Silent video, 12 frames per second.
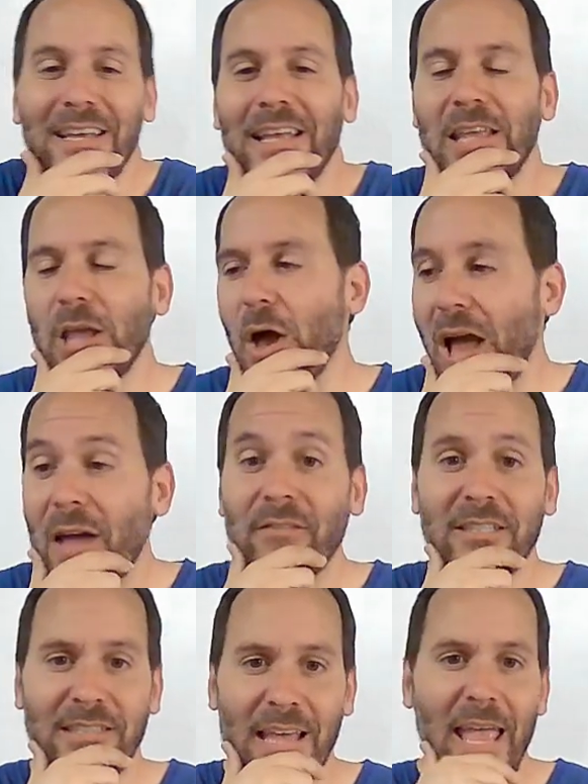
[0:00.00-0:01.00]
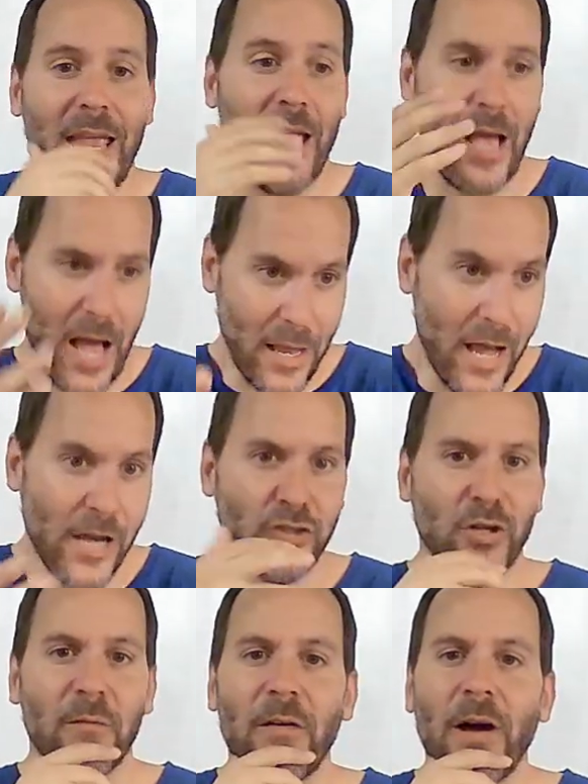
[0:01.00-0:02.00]
I have to say I
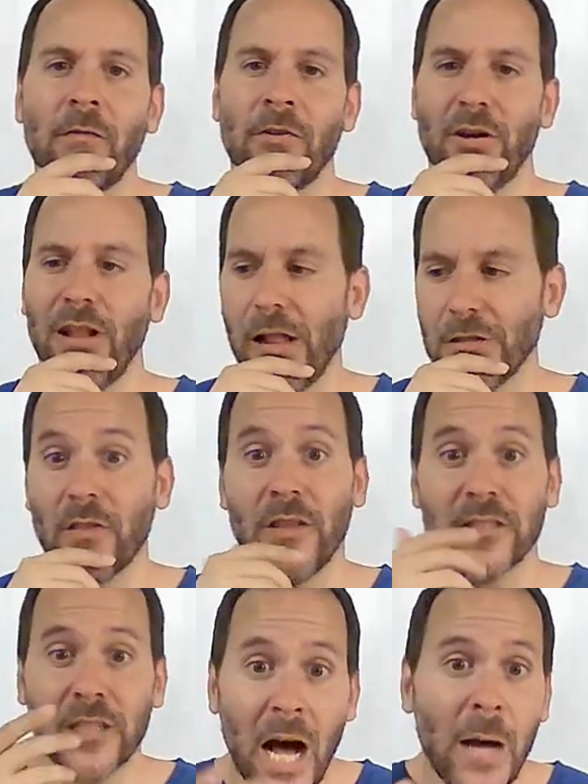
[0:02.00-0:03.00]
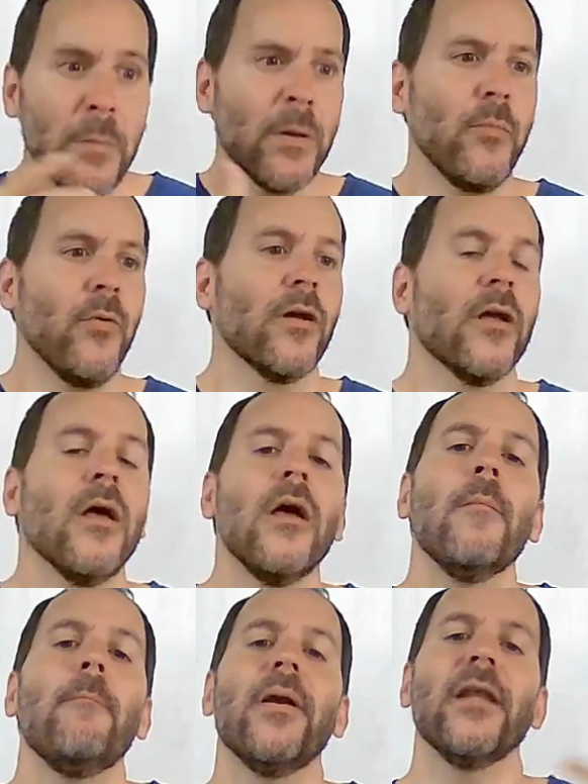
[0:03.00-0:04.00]
dropped $500 on this comic book,
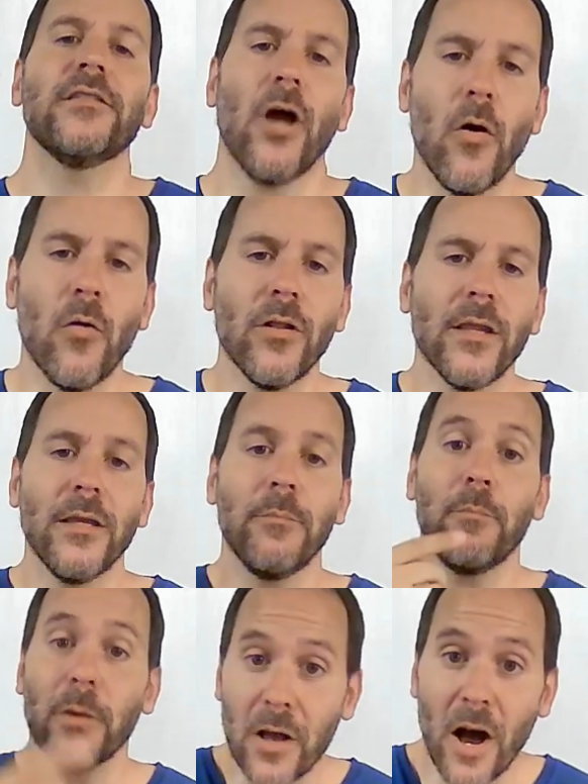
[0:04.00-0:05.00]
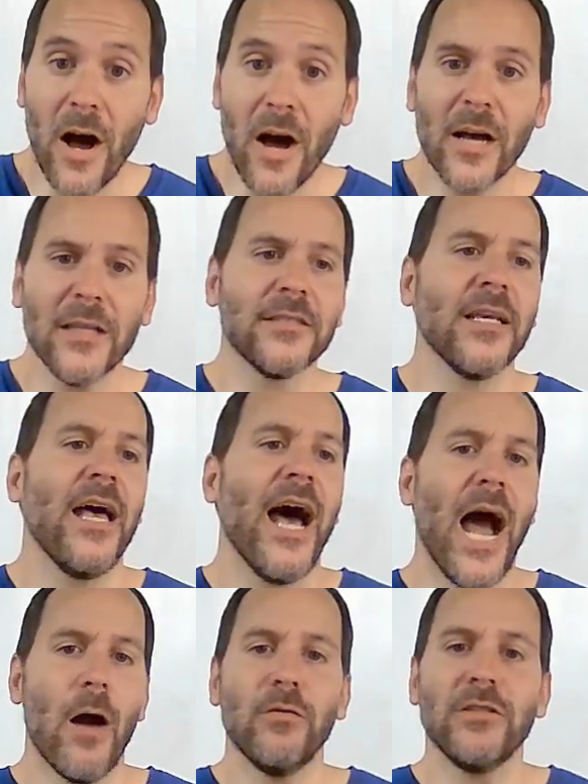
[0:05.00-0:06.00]
but it's only because
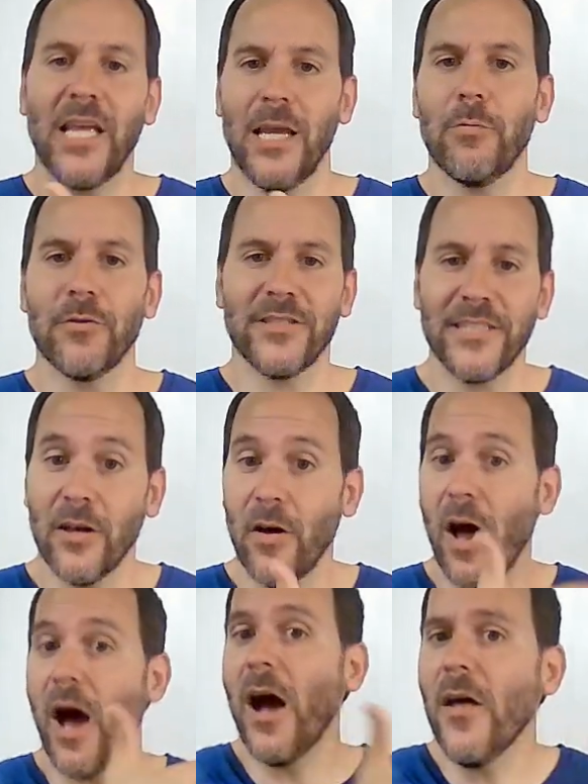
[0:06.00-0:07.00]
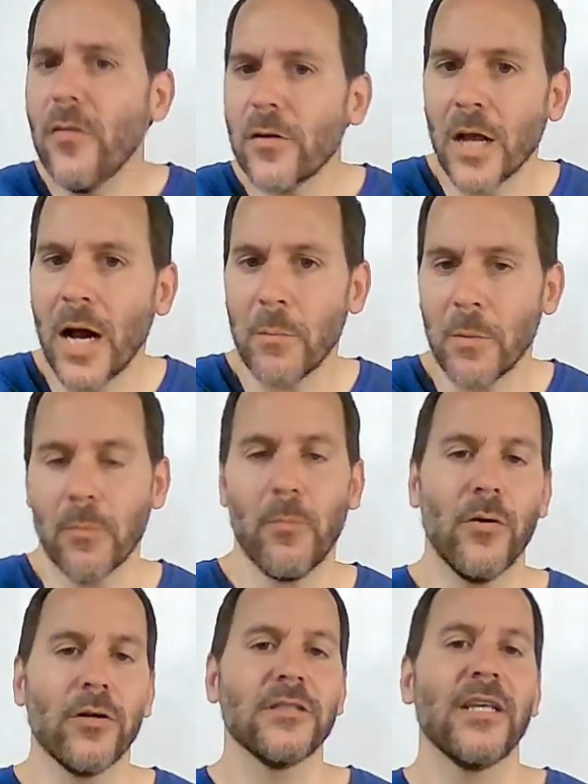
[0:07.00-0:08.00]
I was able to sell other comic
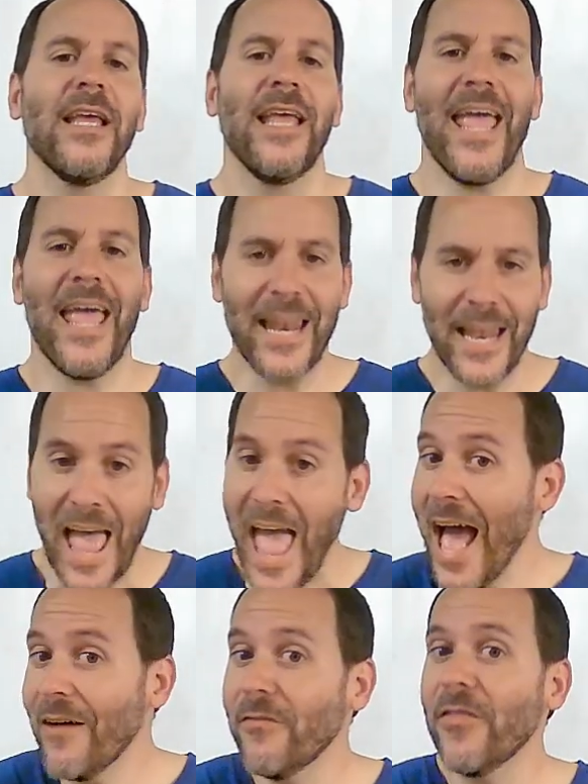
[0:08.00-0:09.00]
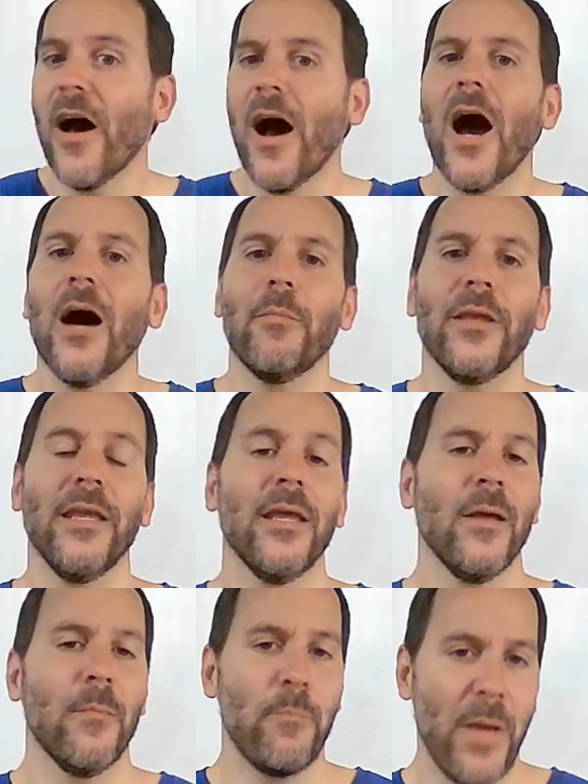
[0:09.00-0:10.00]
books and have the hobby
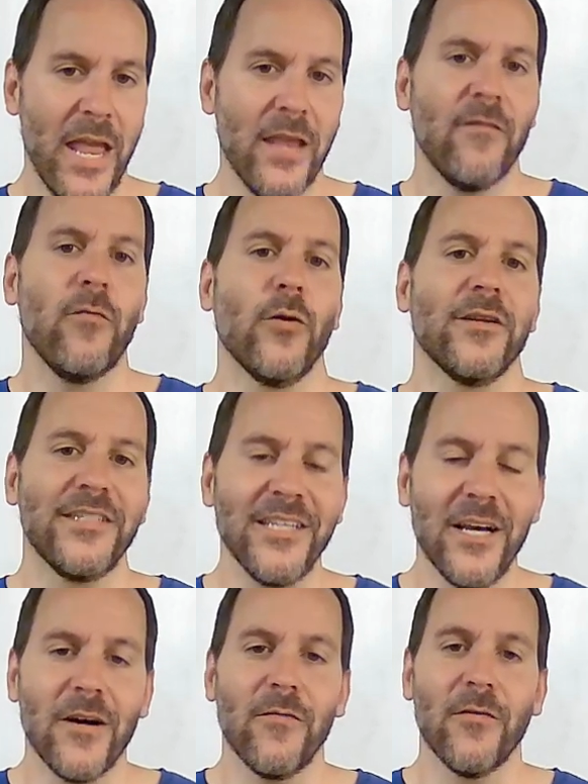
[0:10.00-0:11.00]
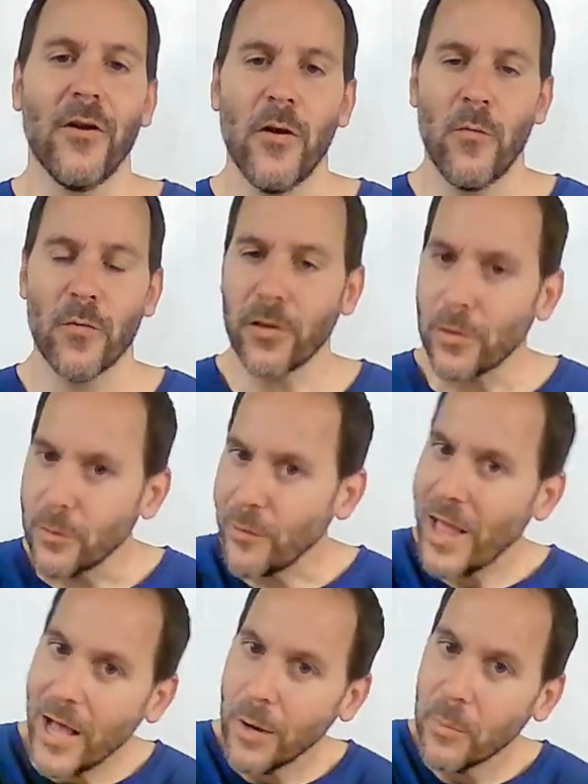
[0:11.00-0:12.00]
pay for itself. With a little
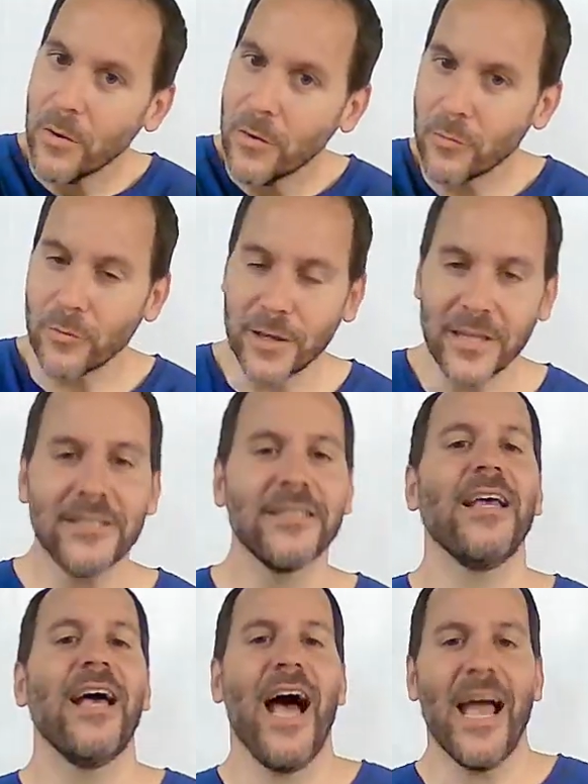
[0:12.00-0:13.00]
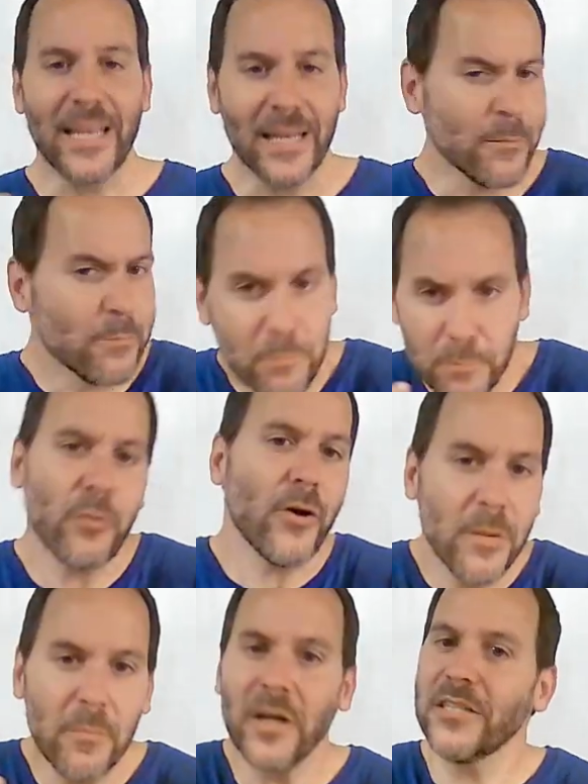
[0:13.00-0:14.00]
elbow grease, I can pretty
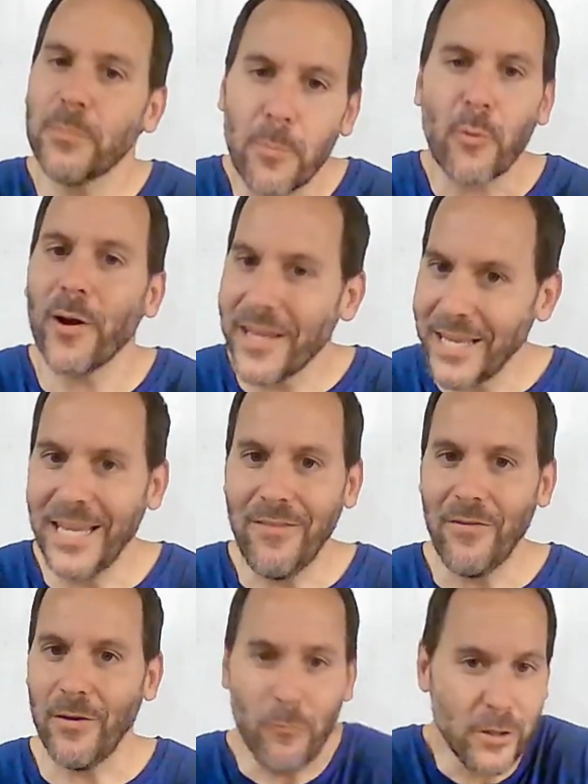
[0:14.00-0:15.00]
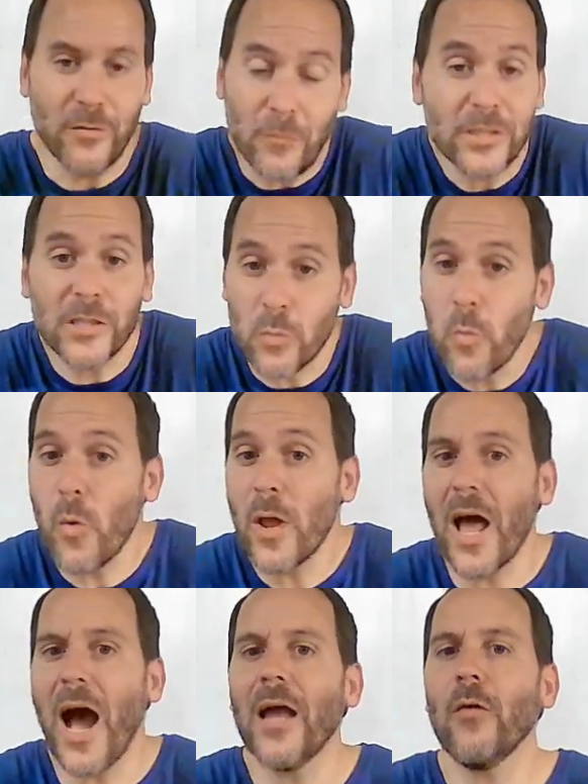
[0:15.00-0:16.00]
much break even, which is what
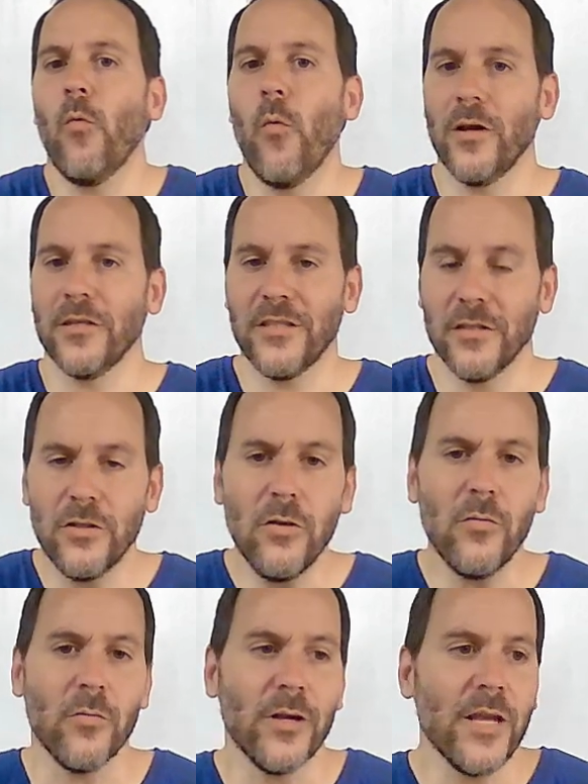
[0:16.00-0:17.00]
I want to do.